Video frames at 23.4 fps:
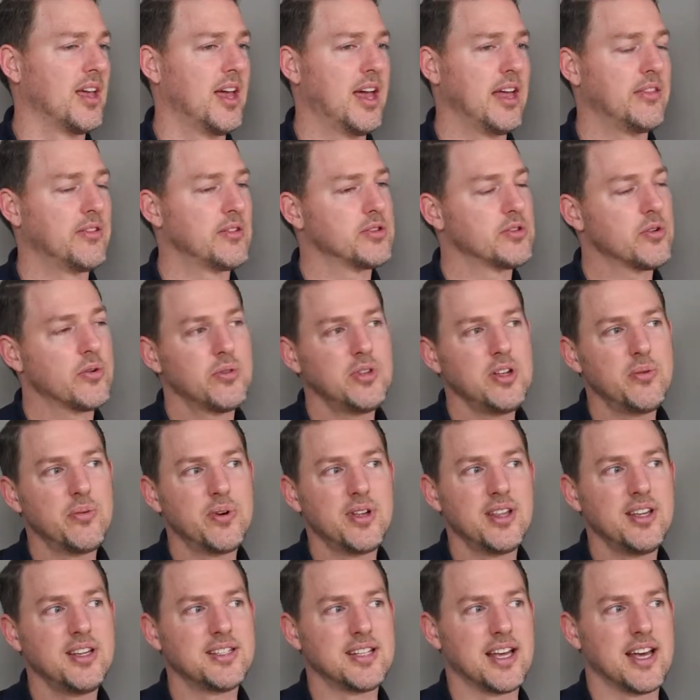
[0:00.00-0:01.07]
And there's only
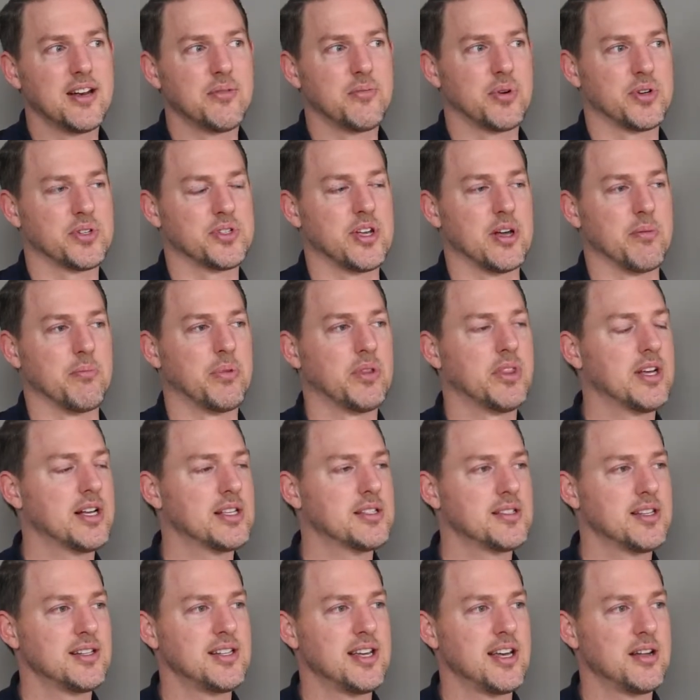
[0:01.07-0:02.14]
really 10%, but that's
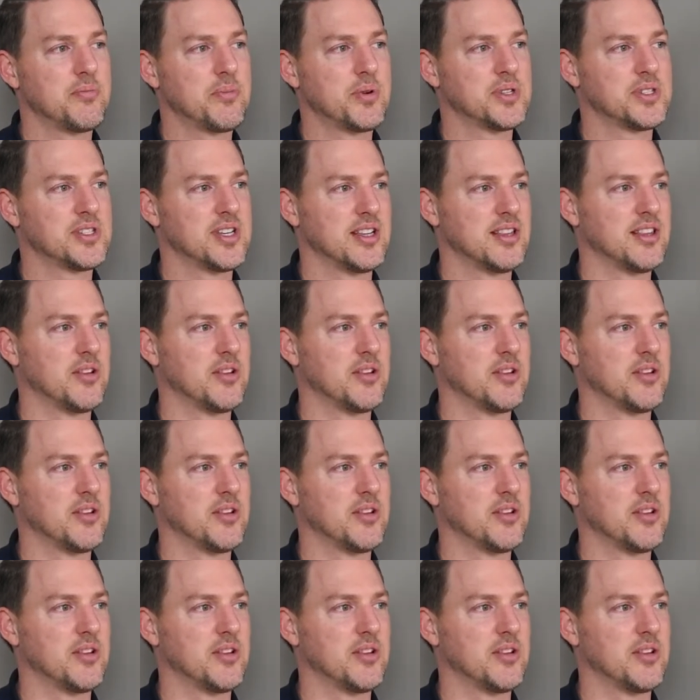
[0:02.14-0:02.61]
the 10%